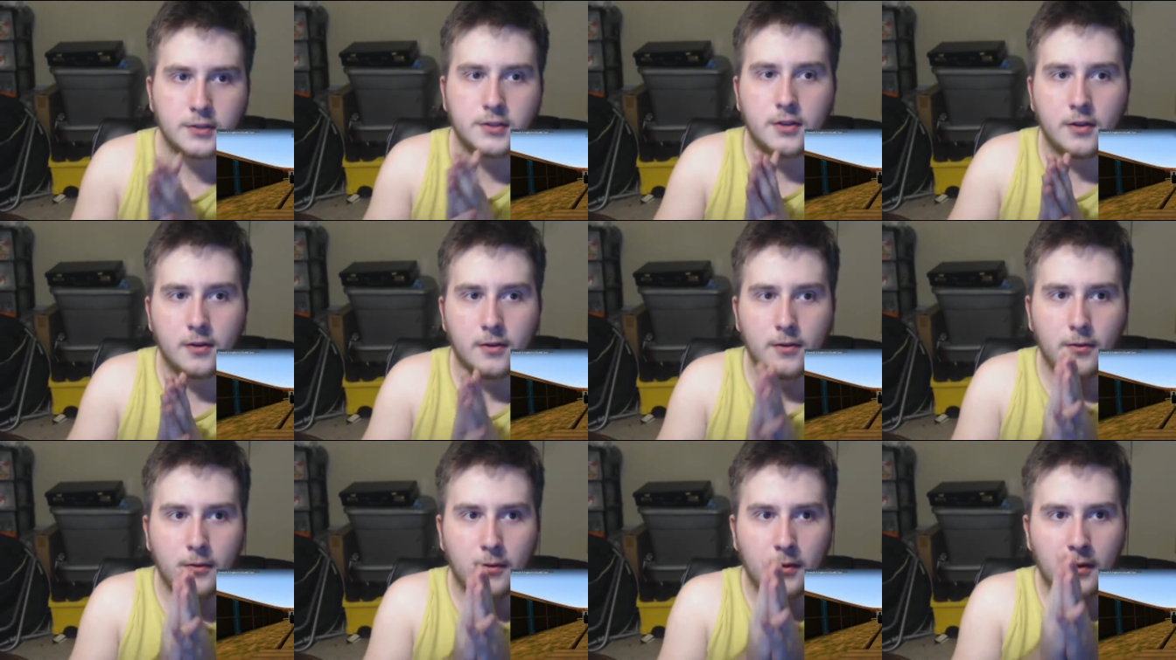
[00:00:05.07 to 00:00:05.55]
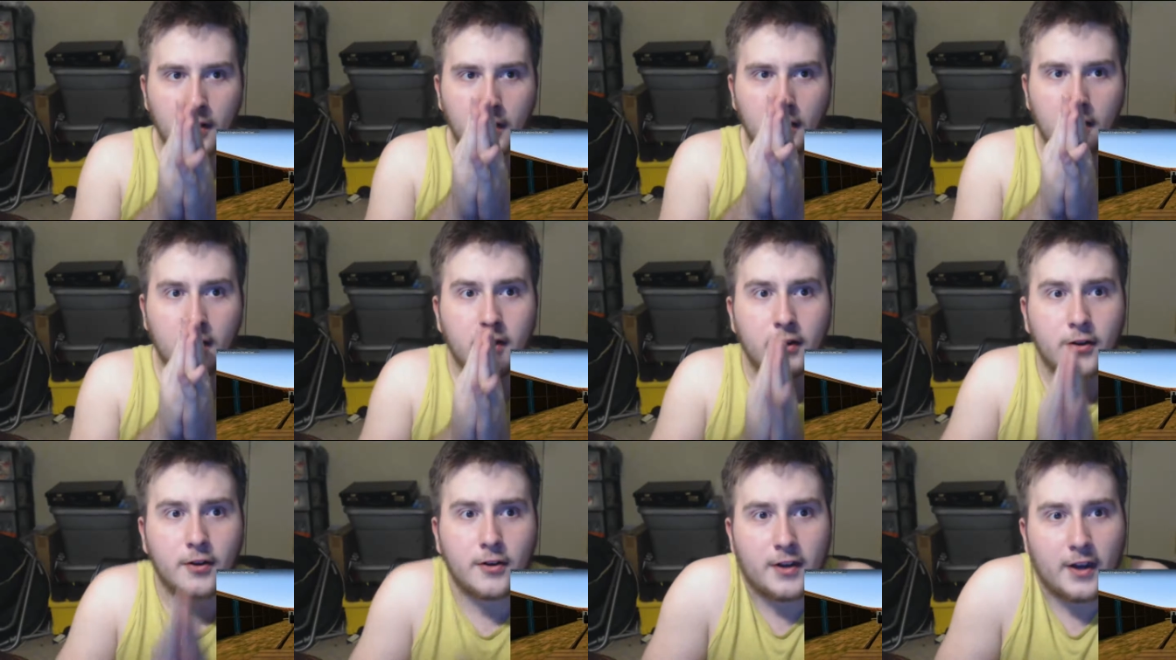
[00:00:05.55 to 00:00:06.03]
So,
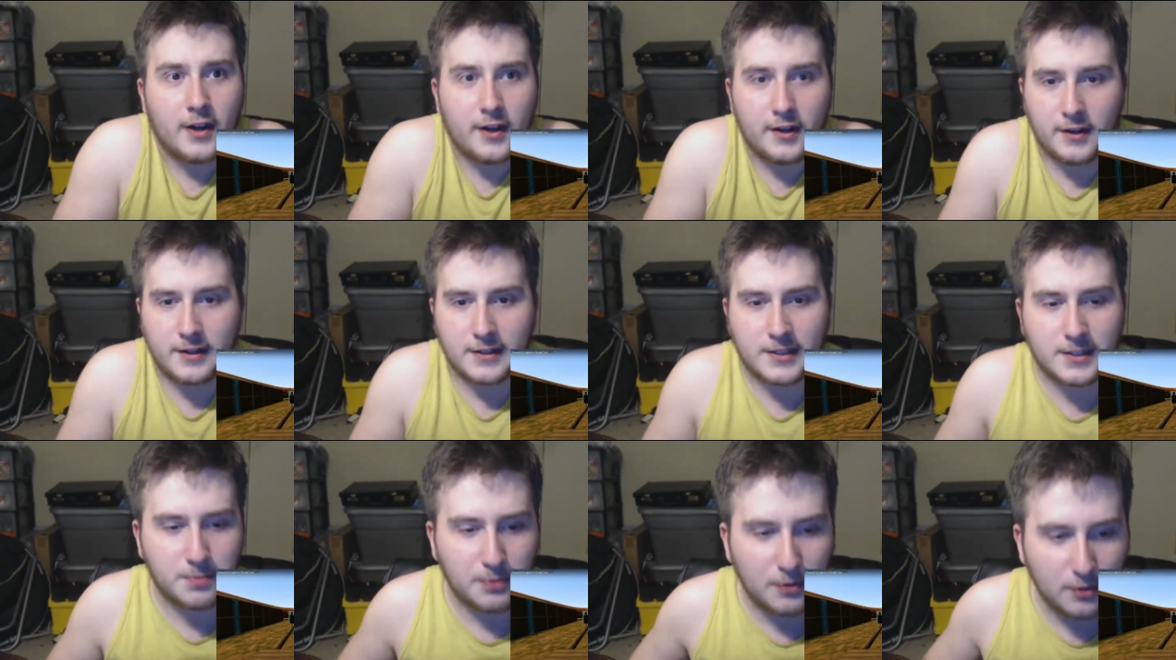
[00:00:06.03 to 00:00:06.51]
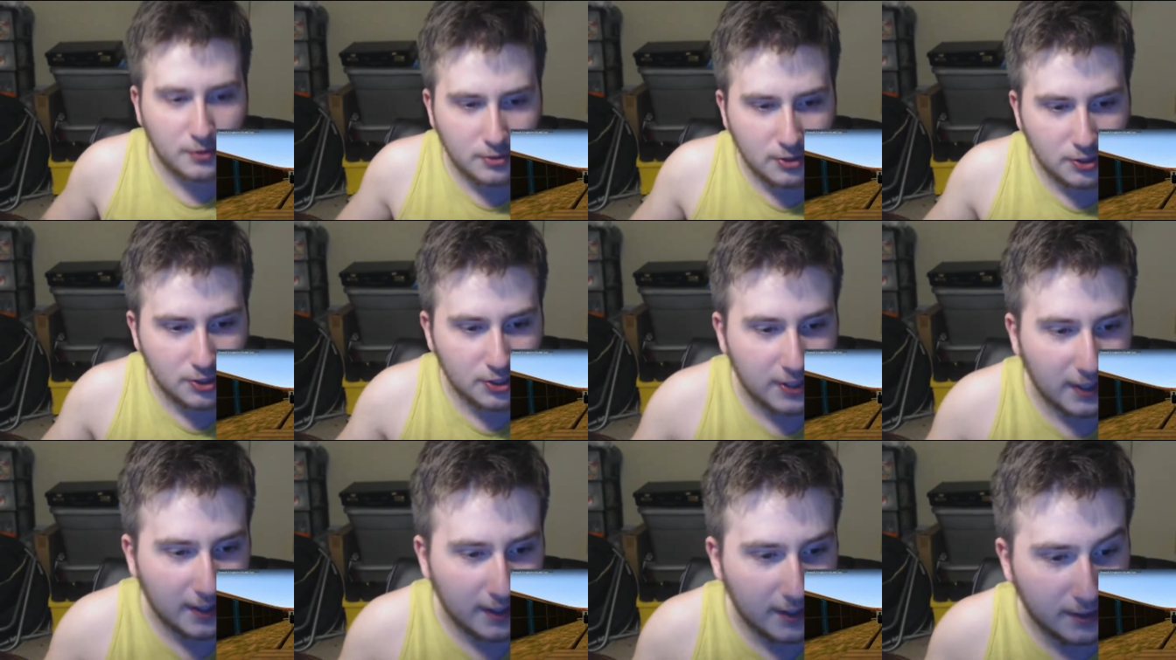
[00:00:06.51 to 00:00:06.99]
grenade
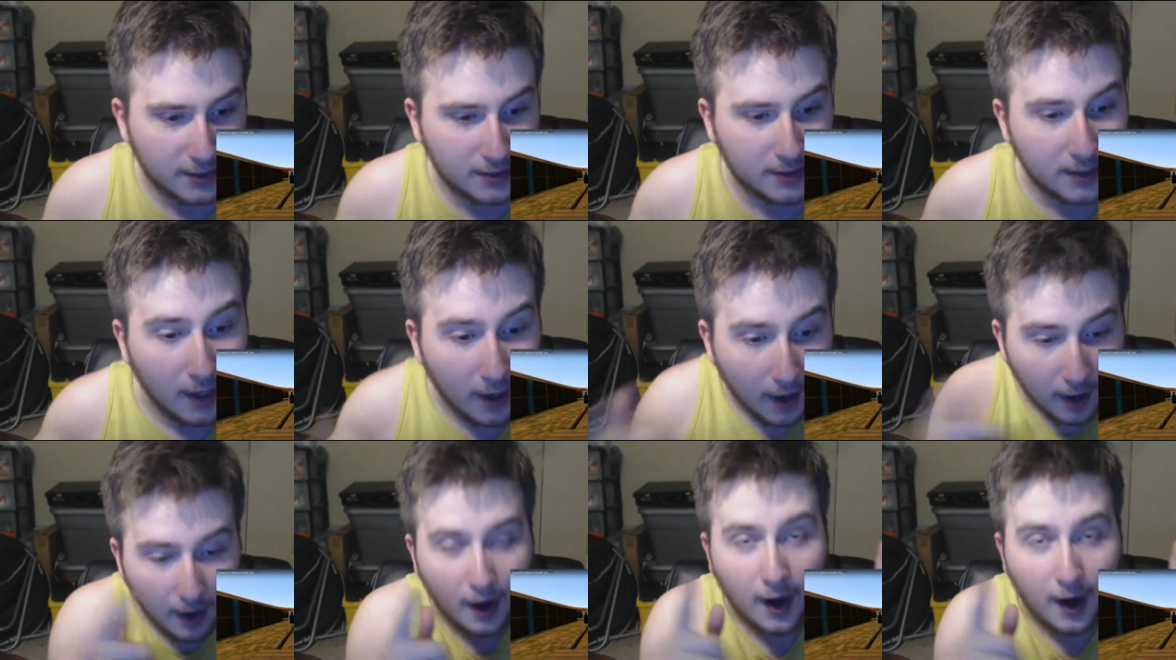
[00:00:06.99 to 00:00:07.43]
explosion test.